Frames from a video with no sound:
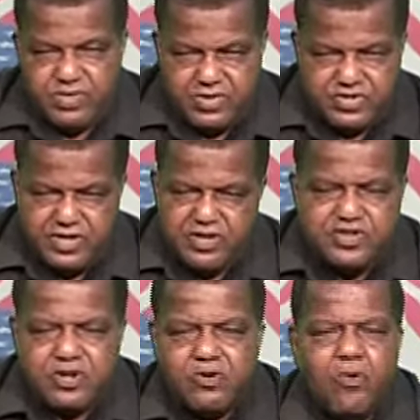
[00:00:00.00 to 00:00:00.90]

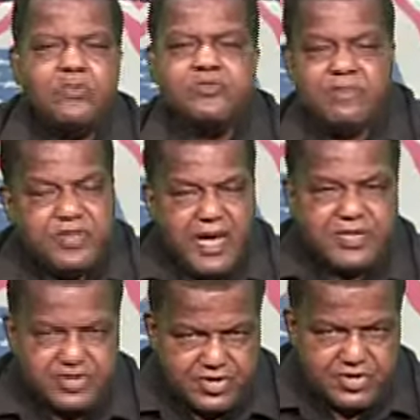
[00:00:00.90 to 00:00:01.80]
Senator Cruz from
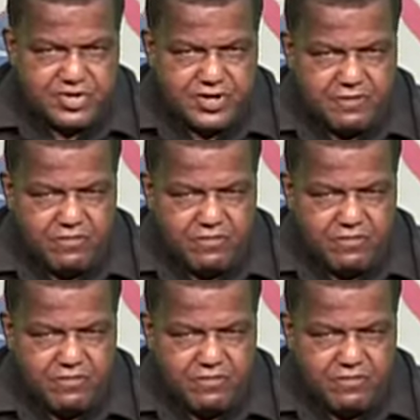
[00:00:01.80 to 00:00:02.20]
Texas.